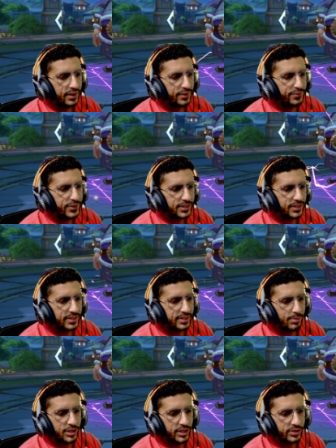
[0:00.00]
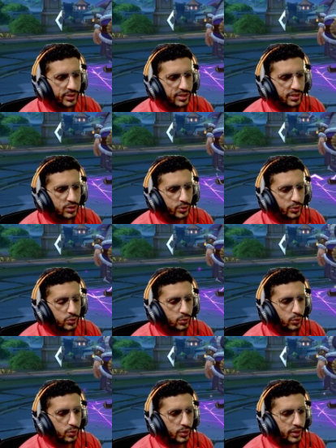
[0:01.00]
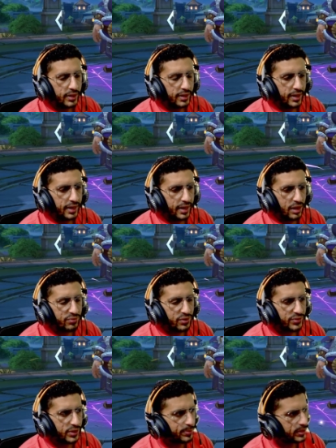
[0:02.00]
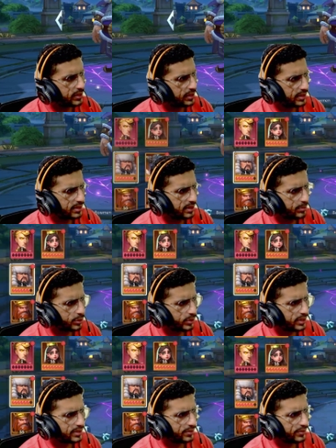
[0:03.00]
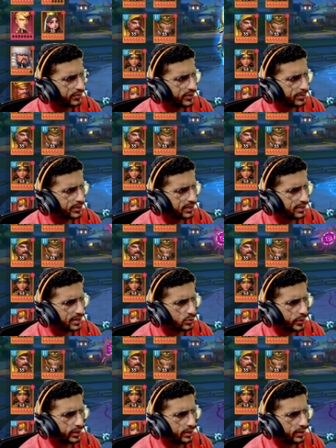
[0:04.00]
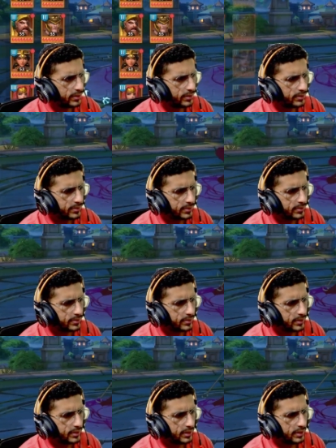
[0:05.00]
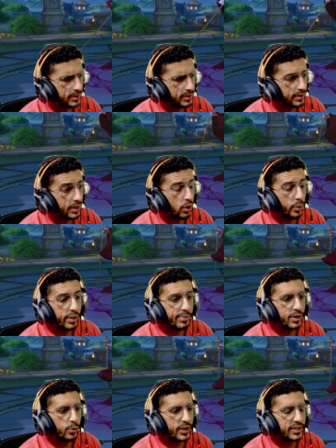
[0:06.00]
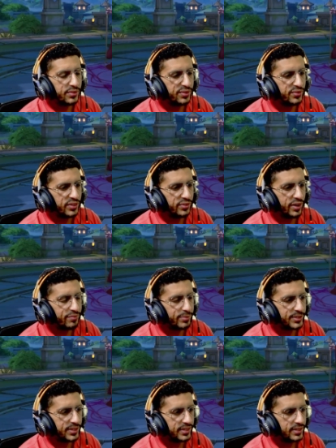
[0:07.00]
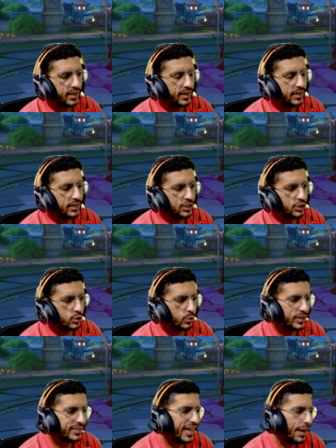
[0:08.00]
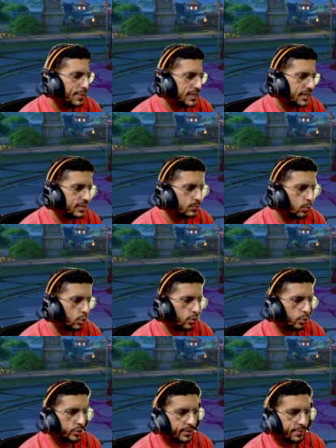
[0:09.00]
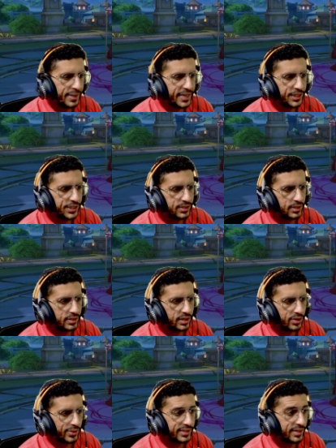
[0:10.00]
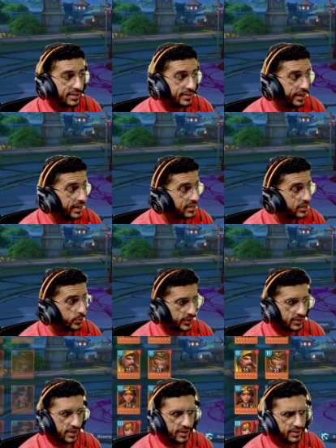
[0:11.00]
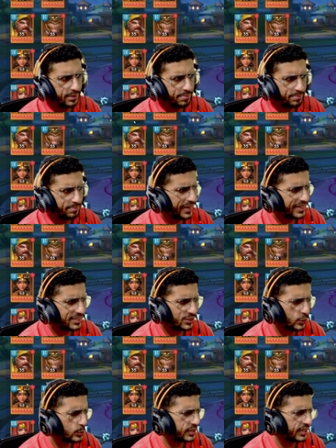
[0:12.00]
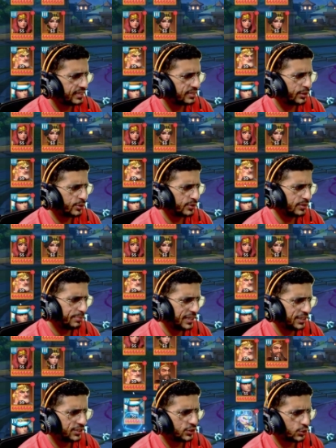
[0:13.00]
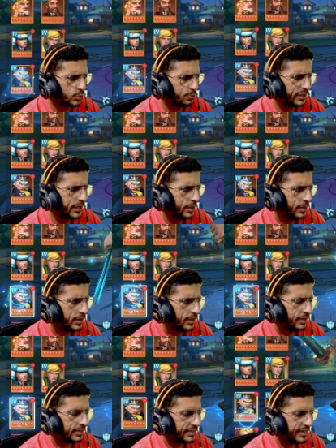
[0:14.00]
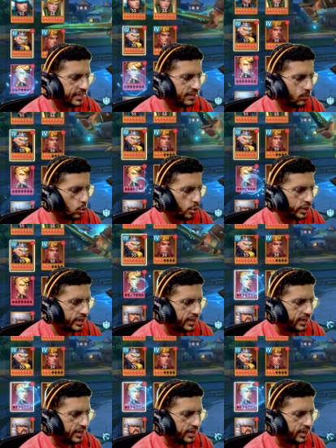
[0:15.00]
physical damage increases also 50%. Does Himiko gets a 50% as well? Now Himiko gets a 55%. So the damage is more on the mages, the crit is less, which kind of makes no sense because mages should be dealing more